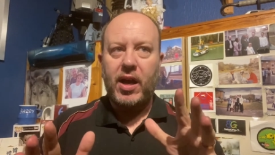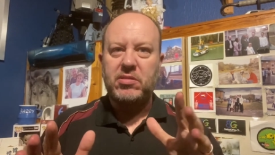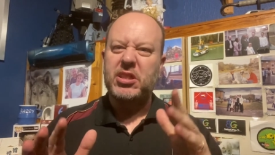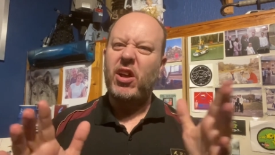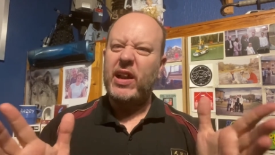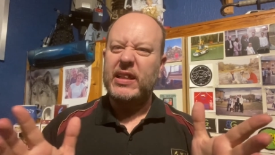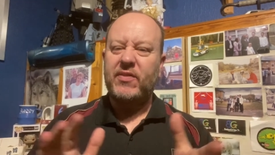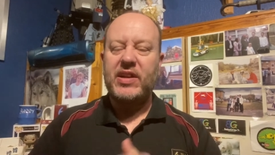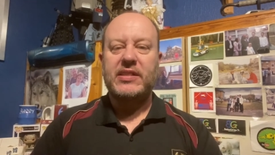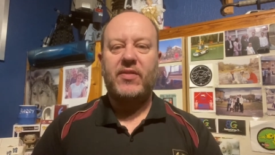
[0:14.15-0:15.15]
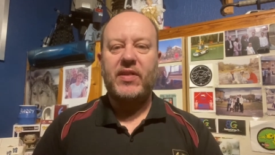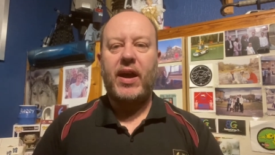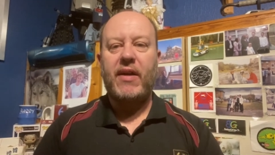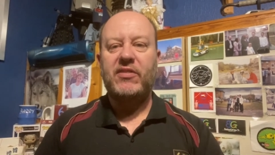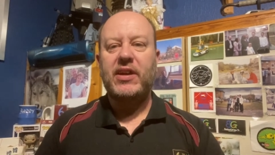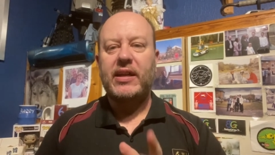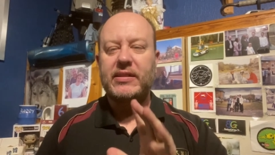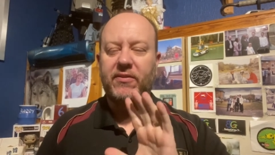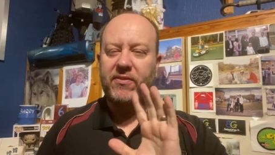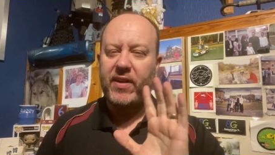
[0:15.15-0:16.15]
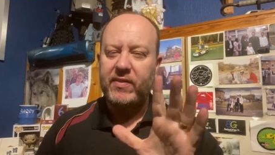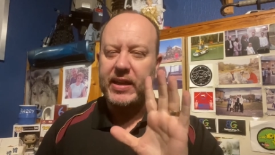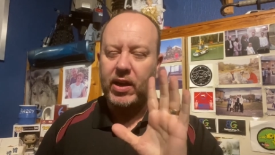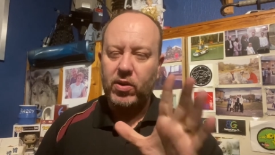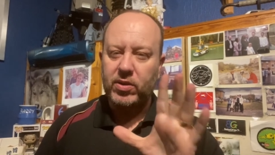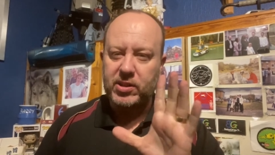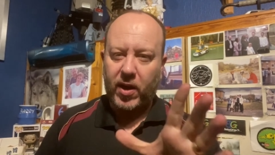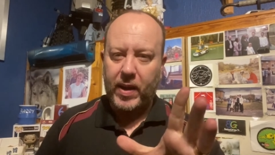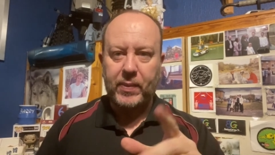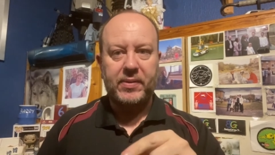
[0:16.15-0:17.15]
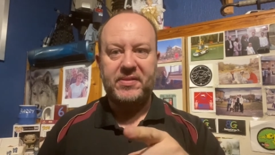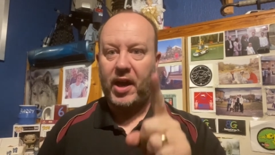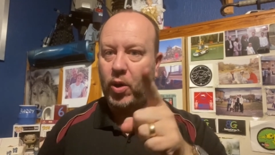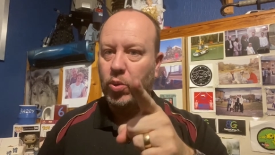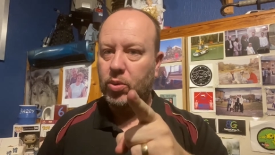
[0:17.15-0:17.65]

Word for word: slightly different, something I haven't done in a very long time. No,